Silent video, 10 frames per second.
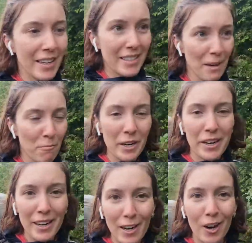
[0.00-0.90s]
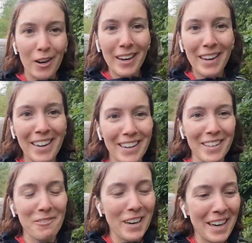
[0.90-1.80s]
Somewhere along
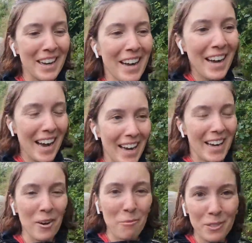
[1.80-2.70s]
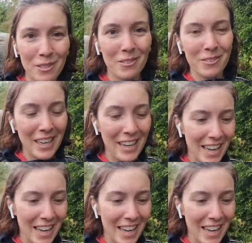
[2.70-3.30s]
the way I hope to